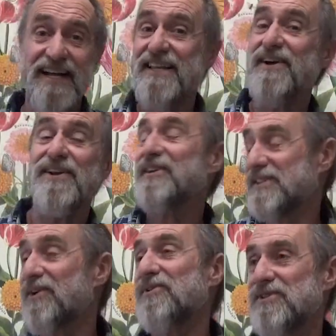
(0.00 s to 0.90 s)
No,
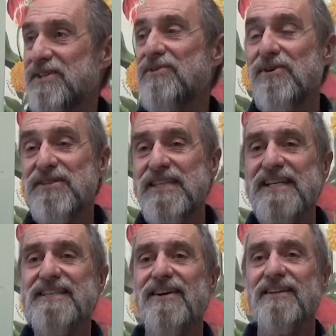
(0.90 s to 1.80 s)
so those
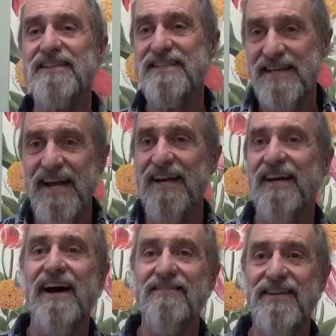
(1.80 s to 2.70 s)
things are legit.
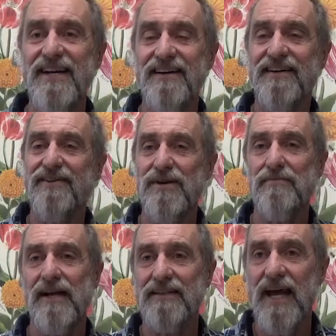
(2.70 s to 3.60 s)
I'm not arguing
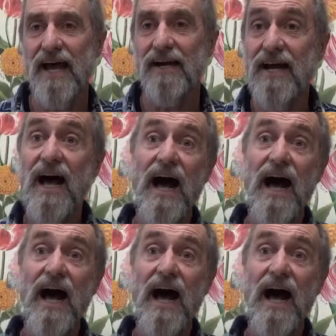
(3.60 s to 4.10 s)
about that.